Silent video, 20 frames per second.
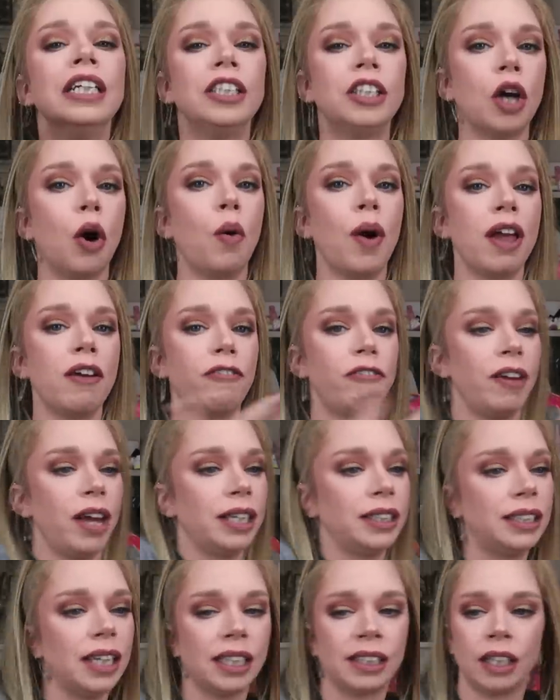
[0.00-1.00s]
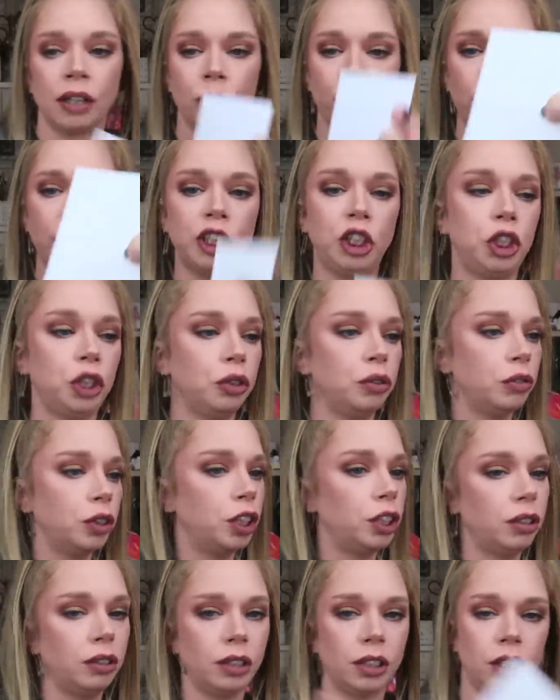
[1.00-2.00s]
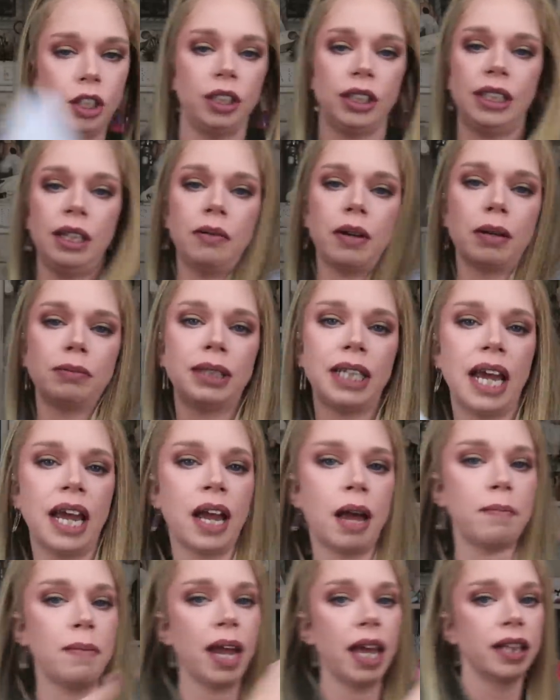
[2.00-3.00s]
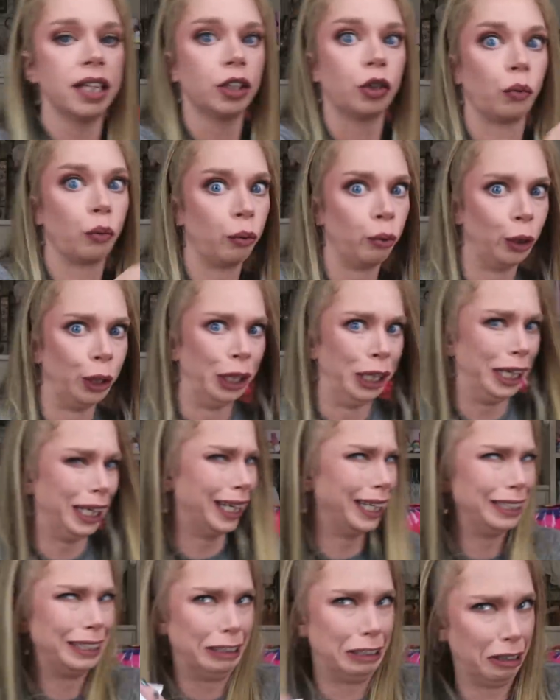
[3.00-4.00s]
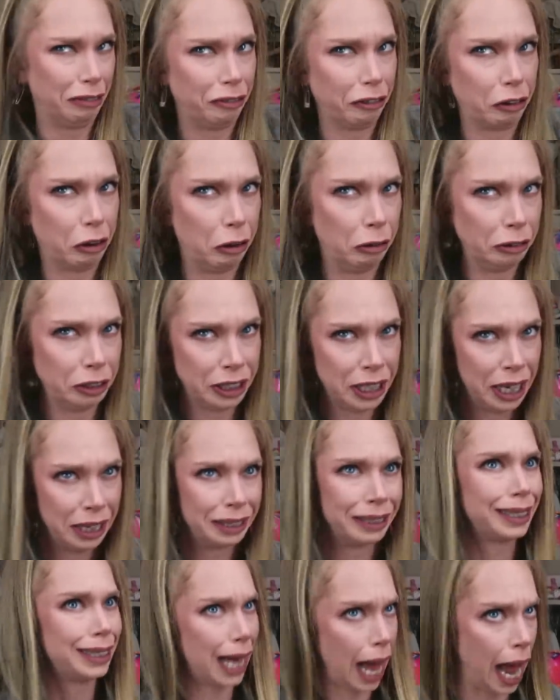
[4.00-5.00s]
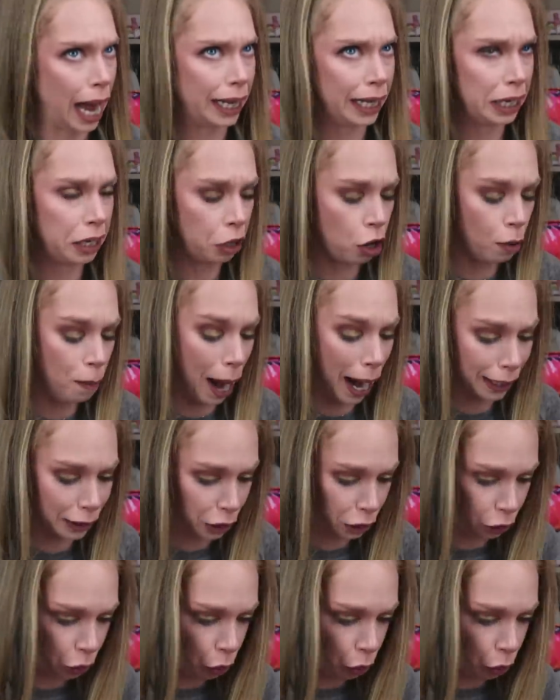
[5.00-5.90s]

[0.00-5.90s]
So if it doesn't reach you, do, do you see what I'm saying? I'm making this a really difficult sentence. I need to go back to